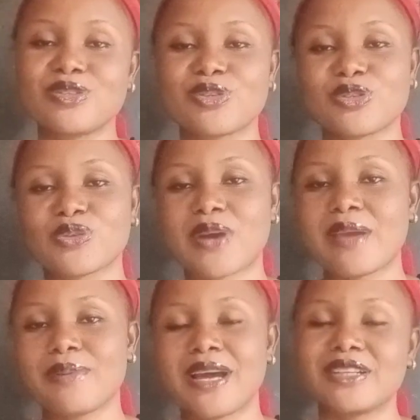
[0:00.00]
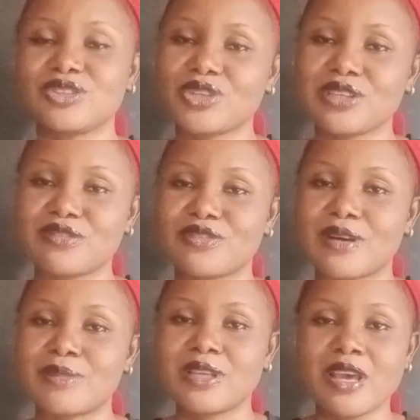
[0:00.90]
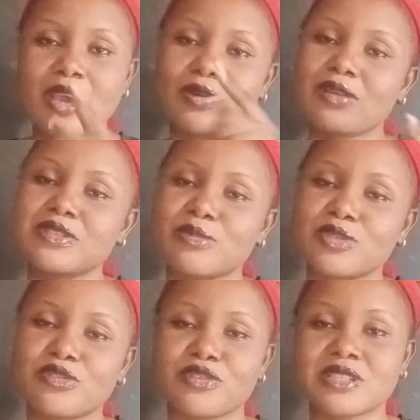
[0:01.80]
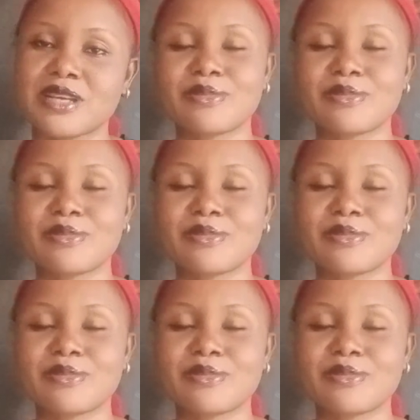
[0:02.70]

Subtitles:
subscribe and join the family. That was so much of your time.